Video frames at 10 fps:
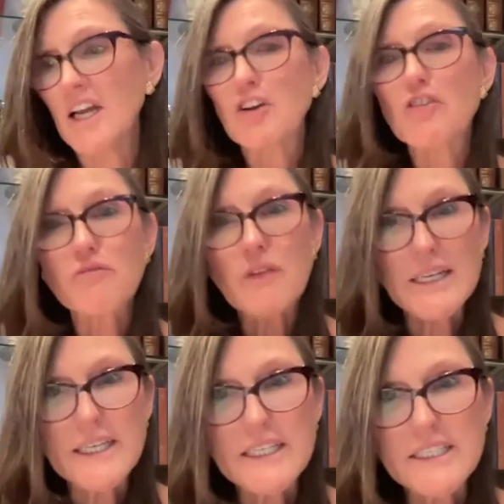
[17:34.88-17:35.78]

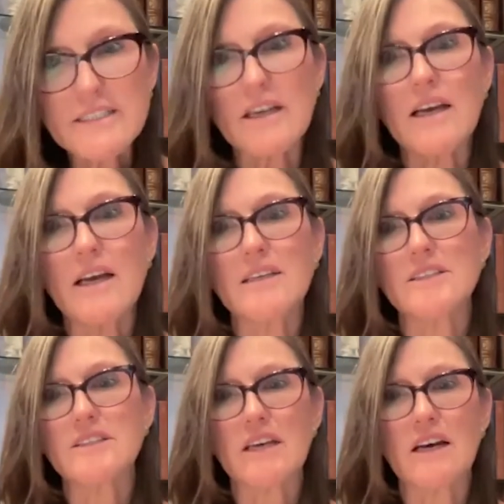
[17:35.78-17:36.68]
credit
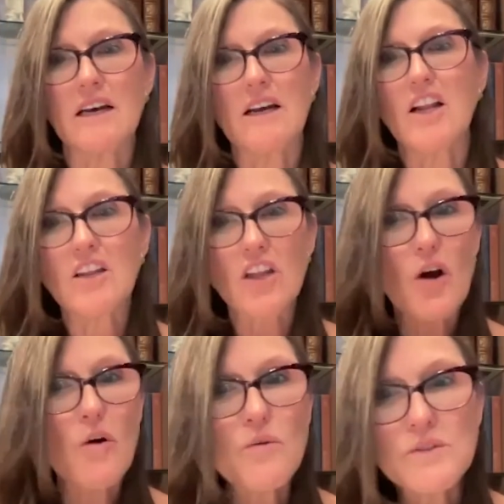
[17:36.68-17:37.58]
and
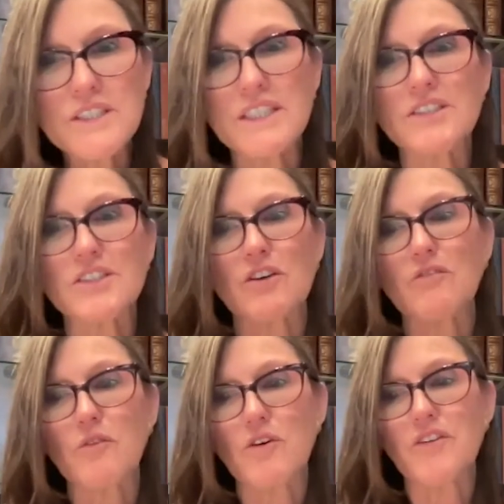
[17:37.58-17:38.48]
loans and so
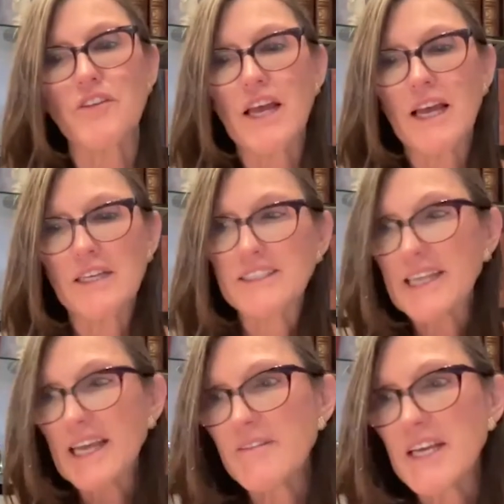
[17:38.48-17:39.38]
forth,
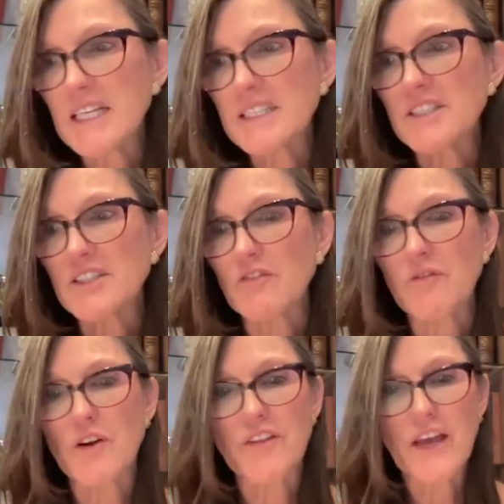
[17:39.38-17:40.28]
savings and so
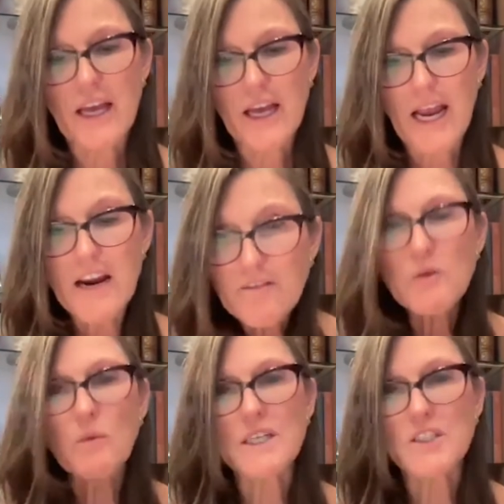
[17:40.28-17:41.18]
forth,
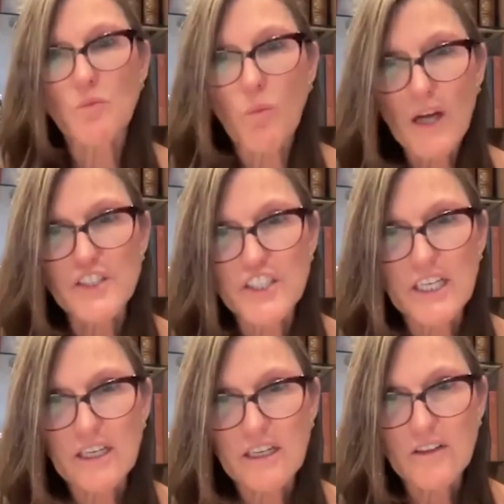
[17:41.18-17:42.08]
everyone's
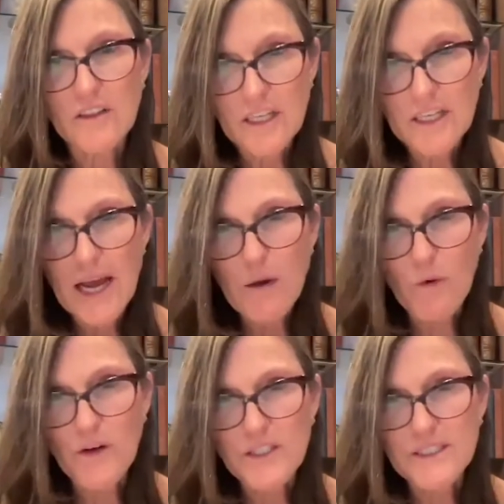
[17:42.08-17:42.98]
watching the
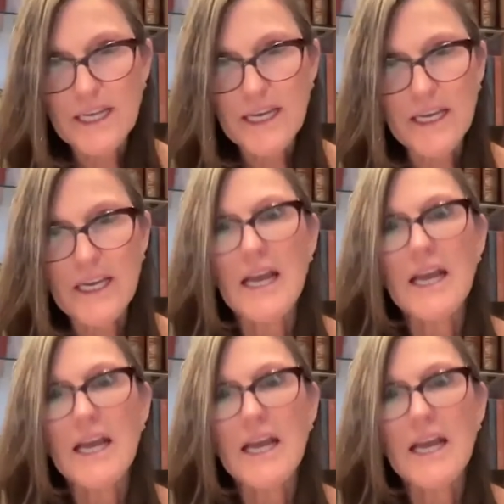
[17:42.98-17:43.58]
network saying,